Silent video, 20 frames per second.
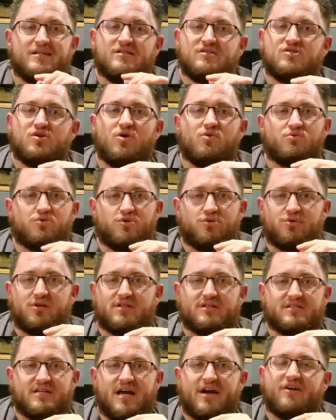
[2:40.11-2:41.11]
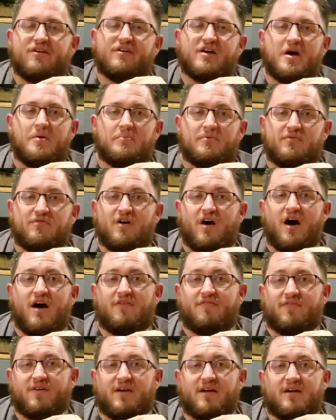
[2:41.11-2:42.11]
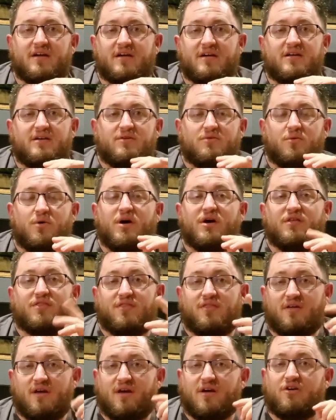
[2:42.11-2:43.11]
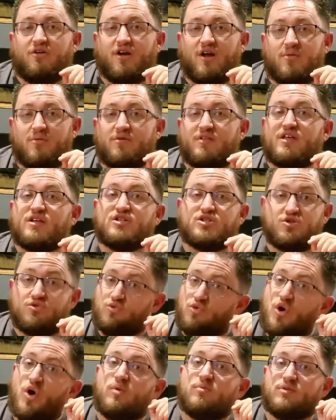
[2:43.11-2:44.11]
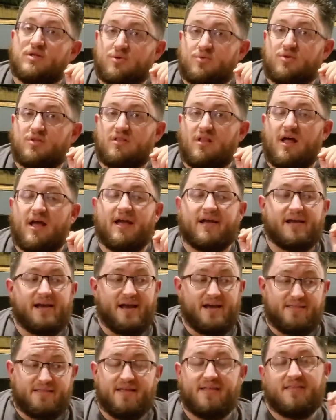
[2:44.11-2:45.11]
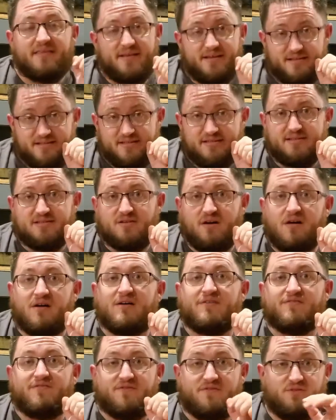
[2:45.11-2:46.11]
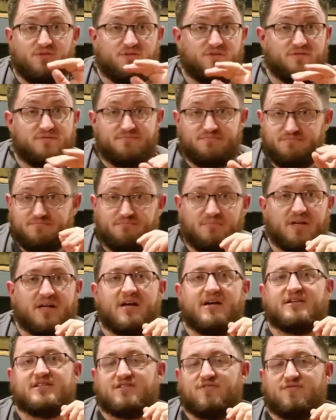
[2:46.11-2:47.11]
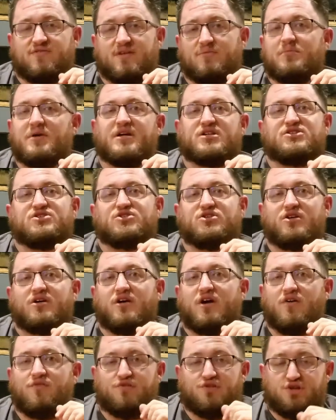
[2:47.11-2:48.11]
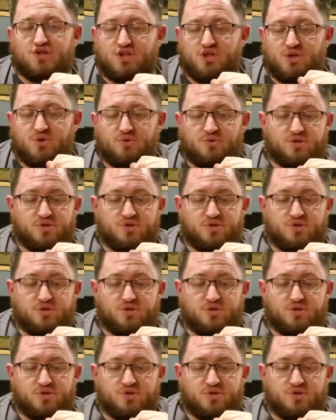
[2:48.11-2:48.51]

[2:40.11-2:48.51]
Don't ruin an entire cup of coffee with a creamer that you normally would like, and then this is awful because of the mixture of the two.